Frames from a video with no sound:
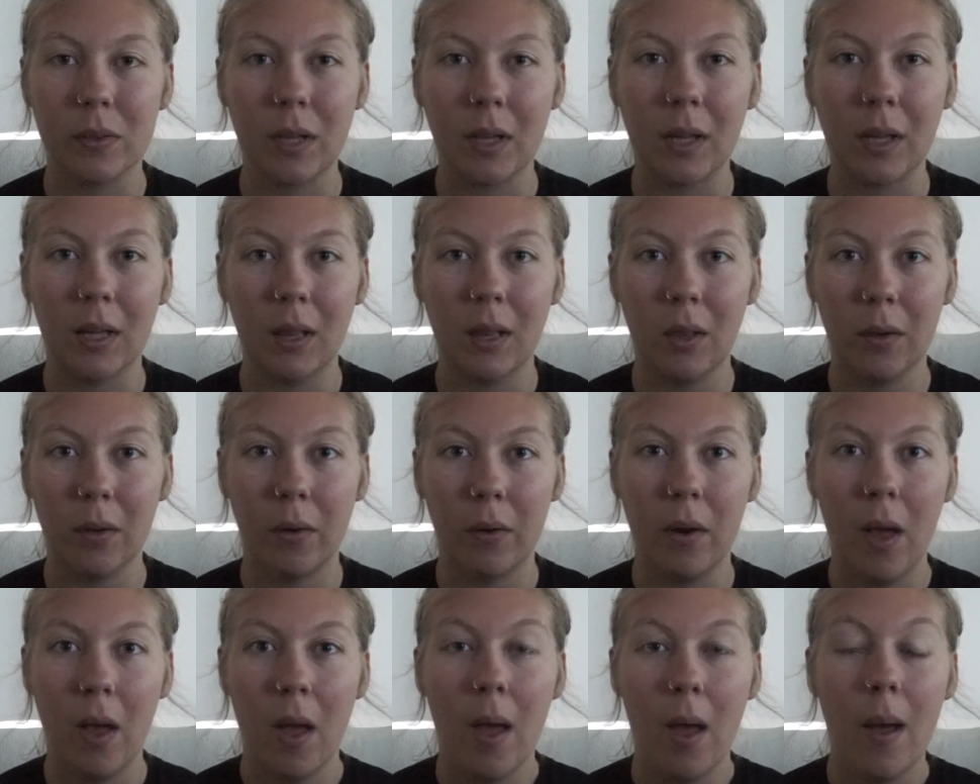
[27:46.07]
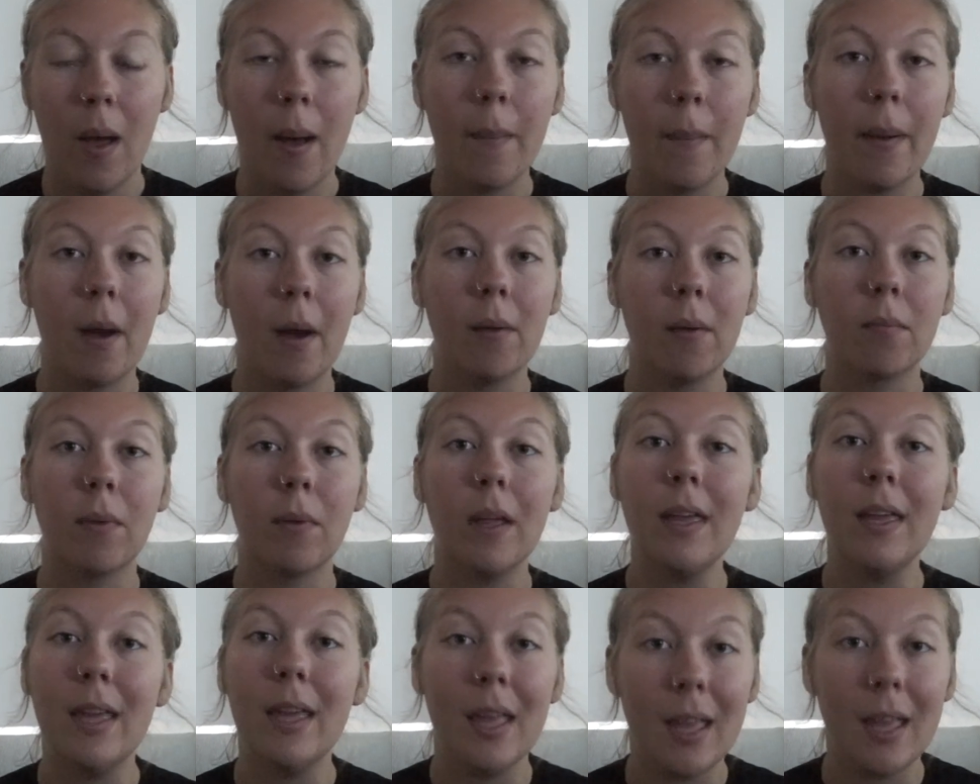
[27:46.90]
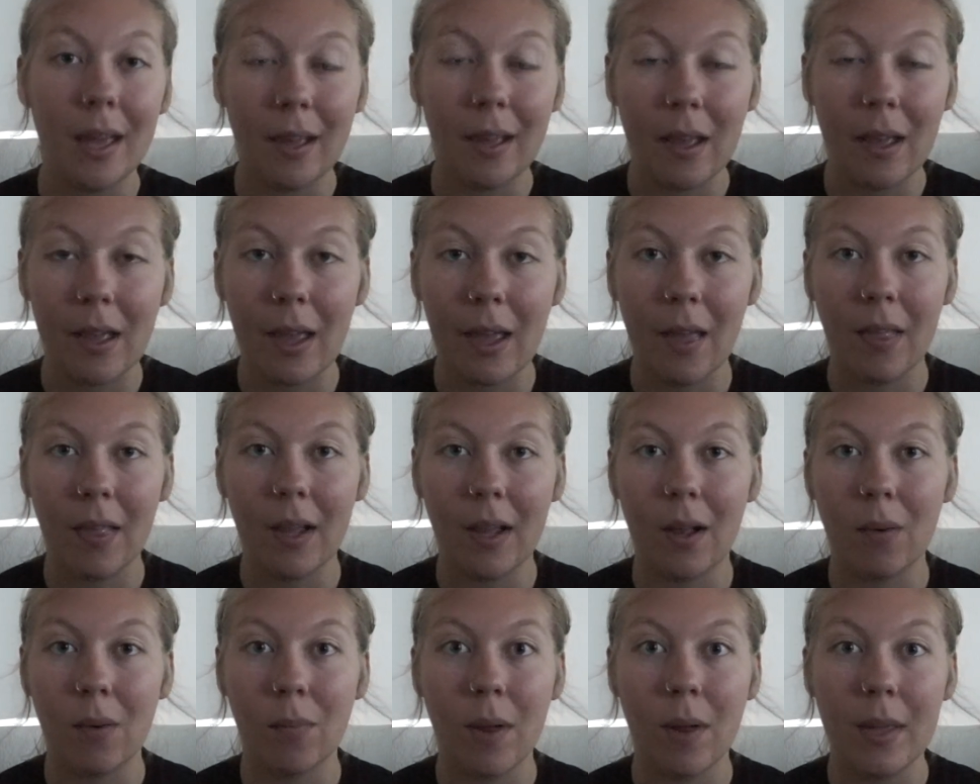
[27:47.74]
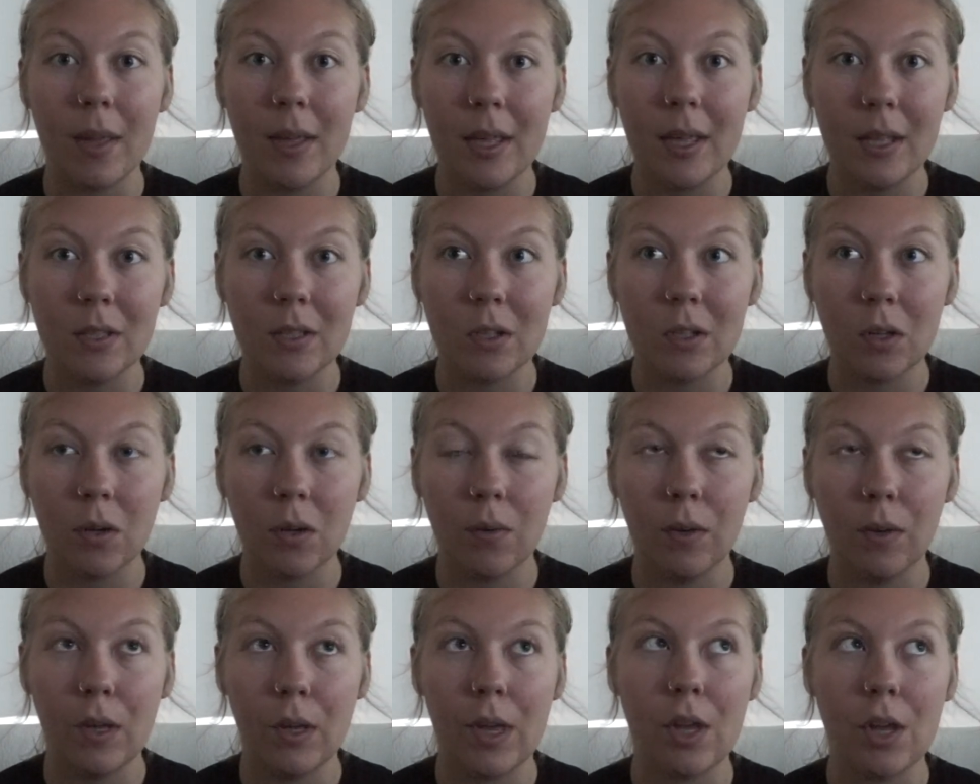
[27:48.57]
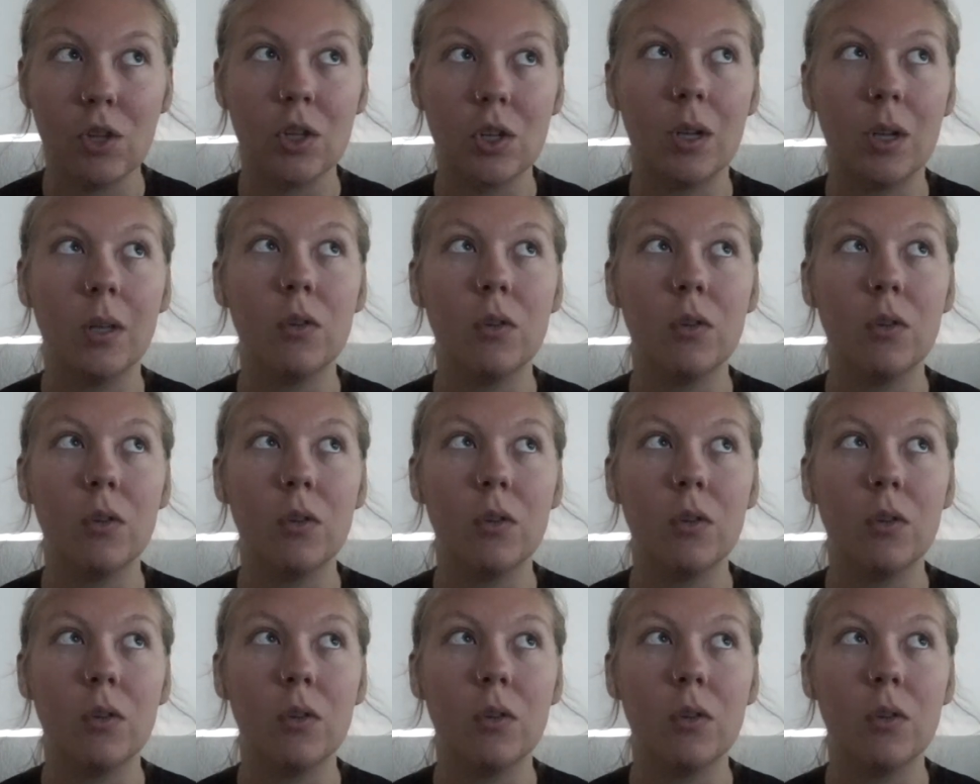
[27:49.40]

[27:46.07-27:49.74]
I could learn about Reiki. I could get like a Reiki certification.